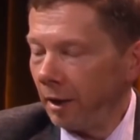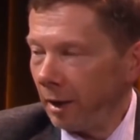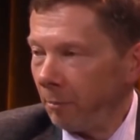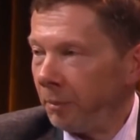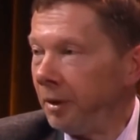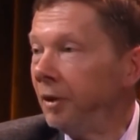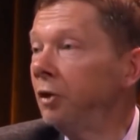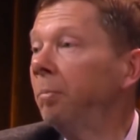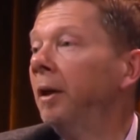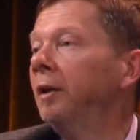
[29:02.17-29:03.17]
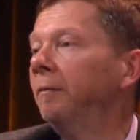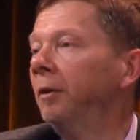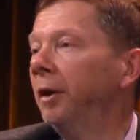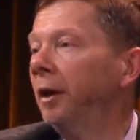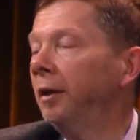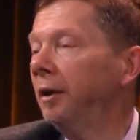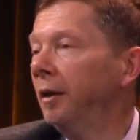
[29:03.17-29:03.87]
the space for it,